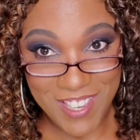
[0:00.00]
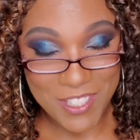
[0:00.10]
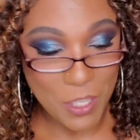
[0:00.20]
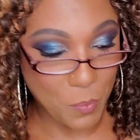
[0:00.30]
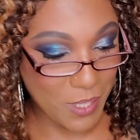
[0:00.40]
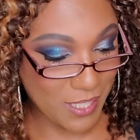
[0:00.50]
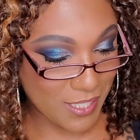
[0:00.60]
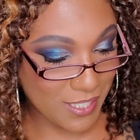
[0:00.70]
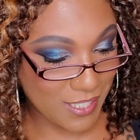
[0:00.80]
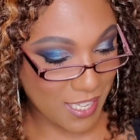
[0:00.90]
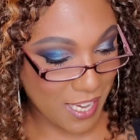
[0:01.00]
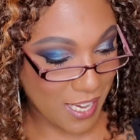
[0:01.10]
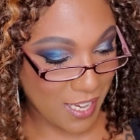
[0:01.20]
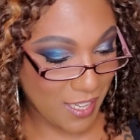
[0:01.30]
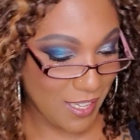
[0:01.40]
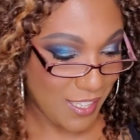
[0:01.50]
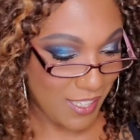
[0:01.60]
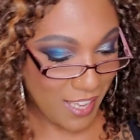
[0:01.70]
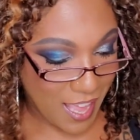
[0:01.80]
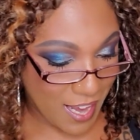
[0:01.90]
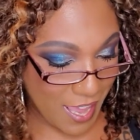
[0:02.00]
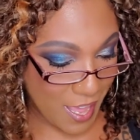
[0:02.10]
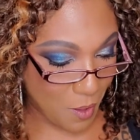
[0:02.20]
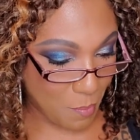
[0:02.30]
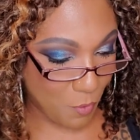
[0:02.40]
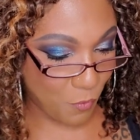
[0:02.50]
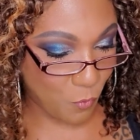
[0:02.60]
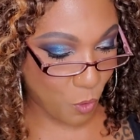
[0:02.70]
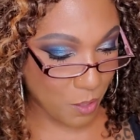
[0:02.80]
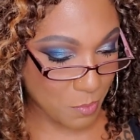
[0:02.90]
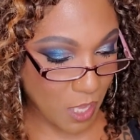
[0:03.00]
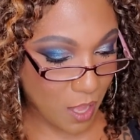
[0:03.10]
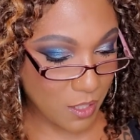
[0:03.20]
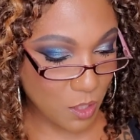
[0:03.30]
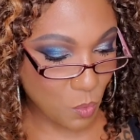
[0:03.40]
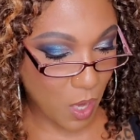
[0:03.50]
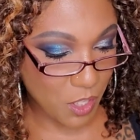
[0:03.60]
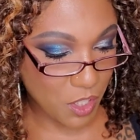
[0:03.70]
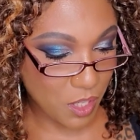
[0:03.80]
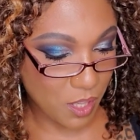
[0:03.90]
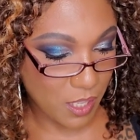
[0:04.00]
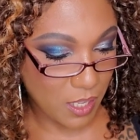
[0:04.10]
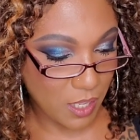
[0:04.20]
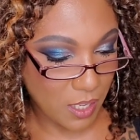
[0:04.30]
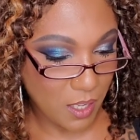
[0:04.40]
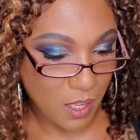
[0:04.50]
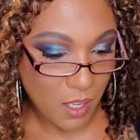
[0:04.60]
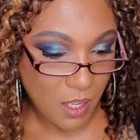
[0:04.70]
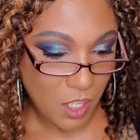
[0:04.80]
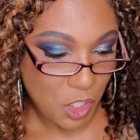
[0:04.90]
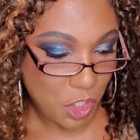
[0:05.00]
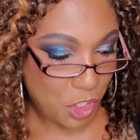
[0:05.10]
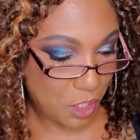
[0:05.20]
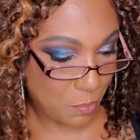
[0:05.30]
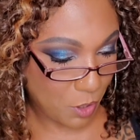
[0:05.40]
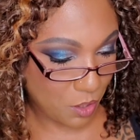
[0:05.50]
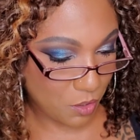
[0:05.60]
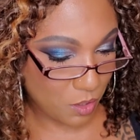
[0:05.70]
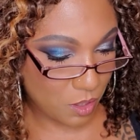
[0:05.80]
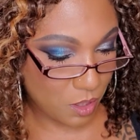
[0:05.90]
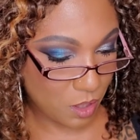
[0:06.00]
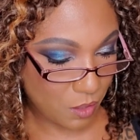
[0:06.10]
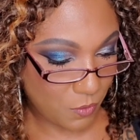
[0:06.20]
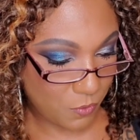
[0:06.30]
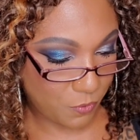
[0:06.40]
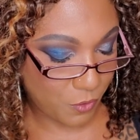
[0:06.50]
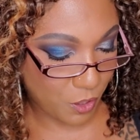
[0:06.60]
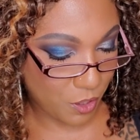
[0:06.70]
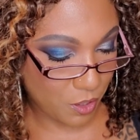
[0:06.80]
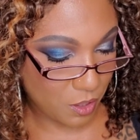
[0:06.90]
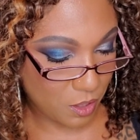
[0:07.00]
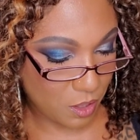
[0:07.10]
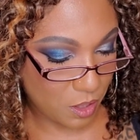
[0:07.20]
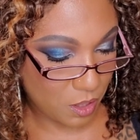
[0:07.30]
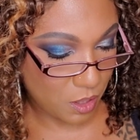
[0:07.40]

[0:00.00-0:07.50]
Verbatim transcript: so we can see kind of how it performs. I'll swatch the shimmers first.